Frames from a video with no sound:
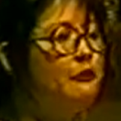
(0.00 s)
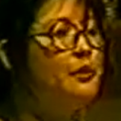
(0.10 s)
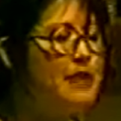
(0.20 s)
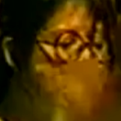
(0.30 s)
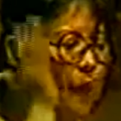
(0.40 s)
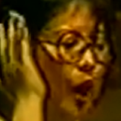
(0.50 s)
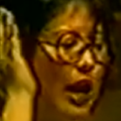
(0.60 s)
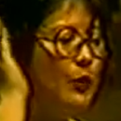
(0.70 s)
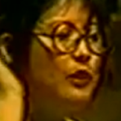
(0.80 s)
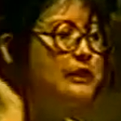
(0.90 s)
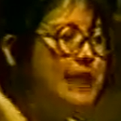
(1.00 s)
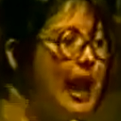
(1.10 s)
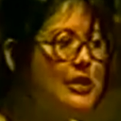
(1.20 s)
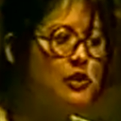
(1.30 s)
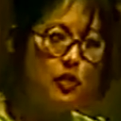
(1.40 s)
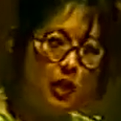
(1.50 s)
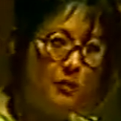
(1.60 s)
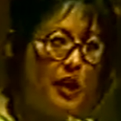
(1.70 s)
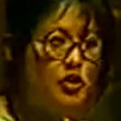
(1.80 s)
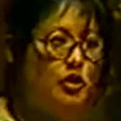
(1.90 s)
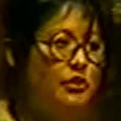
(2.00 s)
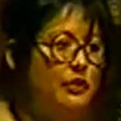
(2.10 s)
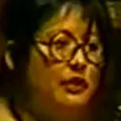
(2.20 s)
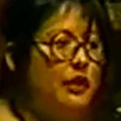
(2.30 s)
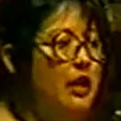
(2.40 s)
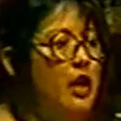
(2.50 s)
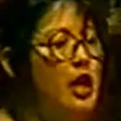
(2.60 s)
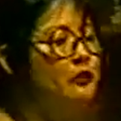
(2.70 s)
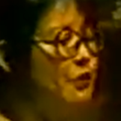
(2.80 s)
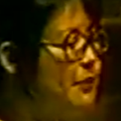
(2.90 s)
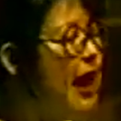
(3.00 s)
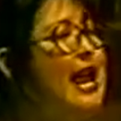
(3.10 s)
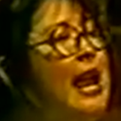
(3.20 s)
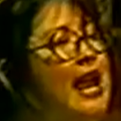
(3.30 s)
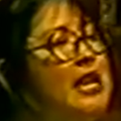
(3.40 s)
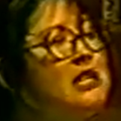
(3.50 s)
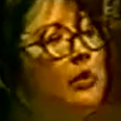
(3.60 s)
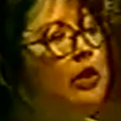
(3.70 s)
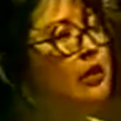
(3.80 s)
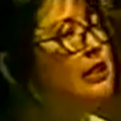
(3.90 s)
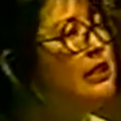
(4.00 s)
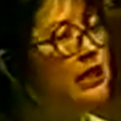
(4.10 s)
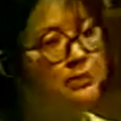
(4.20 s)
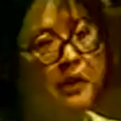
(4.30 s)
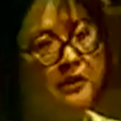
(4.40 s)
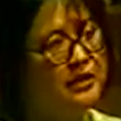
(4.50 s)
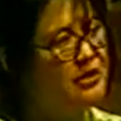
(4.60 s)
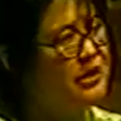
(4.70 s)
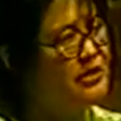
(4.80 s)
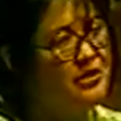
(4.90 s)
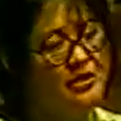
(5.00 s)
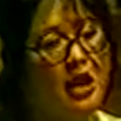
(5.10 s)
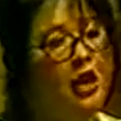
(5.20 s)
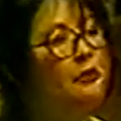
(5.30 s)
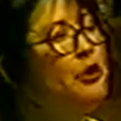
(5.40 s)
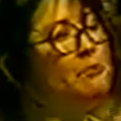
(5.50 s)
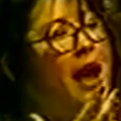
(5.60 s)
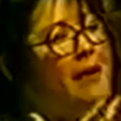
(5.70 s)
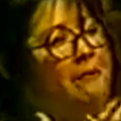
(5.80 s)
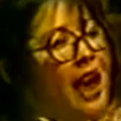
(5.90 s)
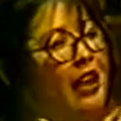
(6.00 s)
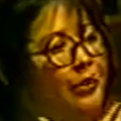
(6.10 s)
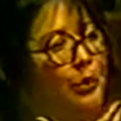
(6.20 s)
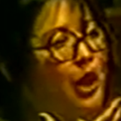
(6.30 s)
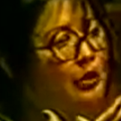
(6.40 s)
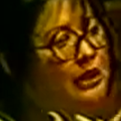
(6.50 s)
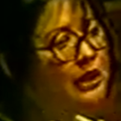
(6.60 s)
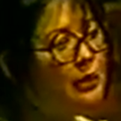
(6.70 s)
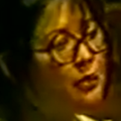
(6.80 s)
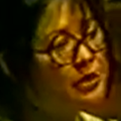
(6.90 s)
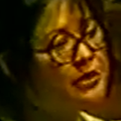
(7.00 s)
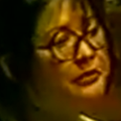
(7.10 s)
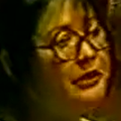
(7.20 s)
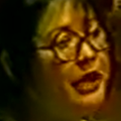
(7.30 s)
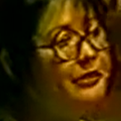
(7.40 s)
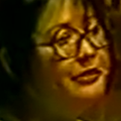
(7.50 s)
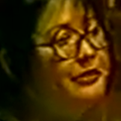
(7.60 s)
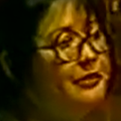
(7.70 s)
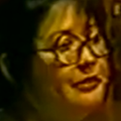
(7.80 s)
From now on, I will not strike my children. From my hands will only come loving touches. From my mouth will only come words of love.